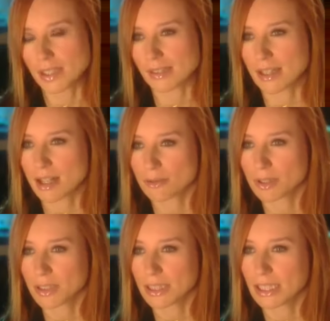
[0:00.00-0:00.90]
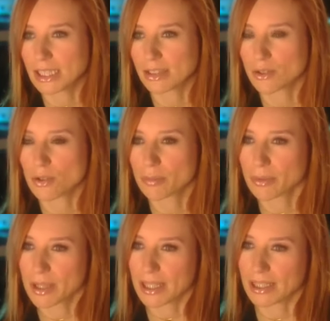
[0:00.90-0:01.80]
things that I really need
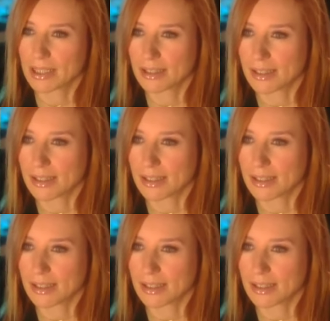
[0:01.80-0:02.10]
incorporated